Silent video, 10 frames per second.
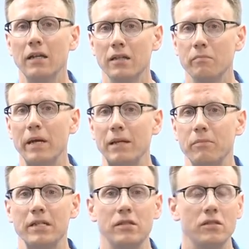the main
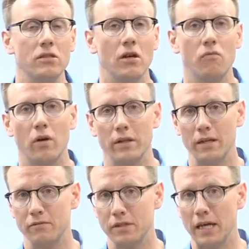message of what
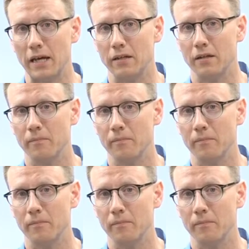they've said.